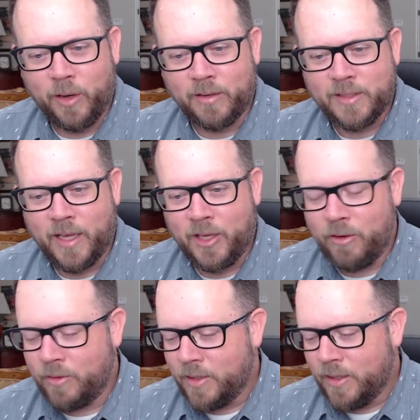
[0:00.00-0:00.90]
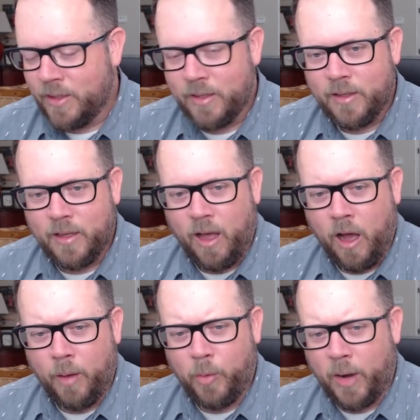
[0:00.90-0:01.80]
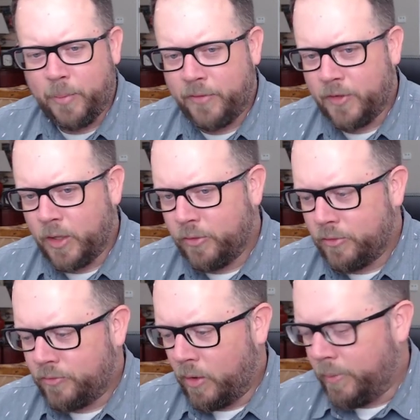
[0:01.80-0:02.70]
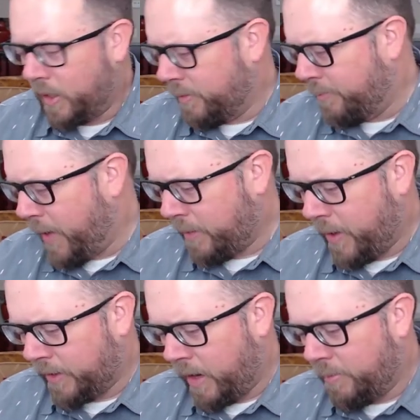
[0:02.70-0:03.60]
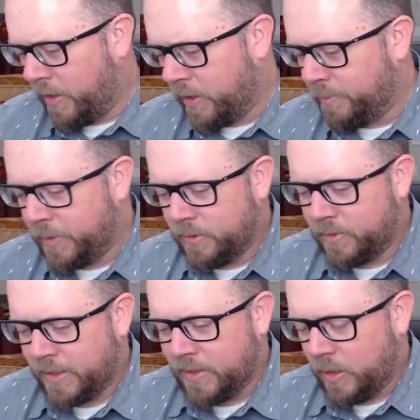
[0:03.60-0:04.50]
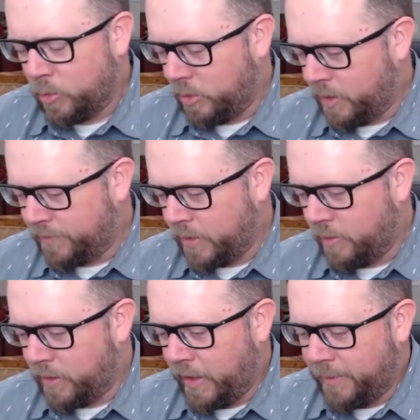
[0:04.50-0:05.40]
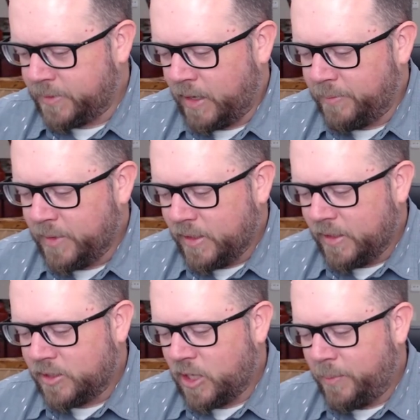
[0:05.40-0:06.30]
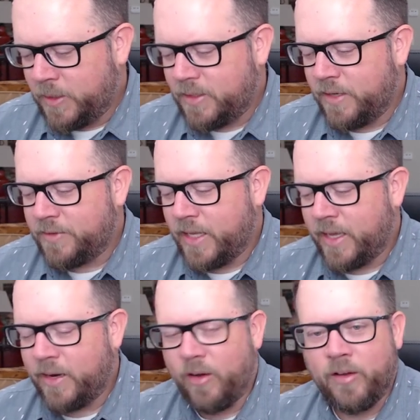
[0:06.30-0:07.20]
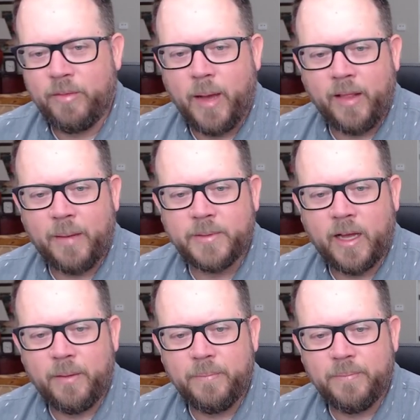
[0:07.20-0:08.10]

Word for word: else. Thank you. Uh, Brown Buffalo from a uh, backpack that I bought, but that's not cool enough to go on the laptop. Should I put Tiff's head on my laptop?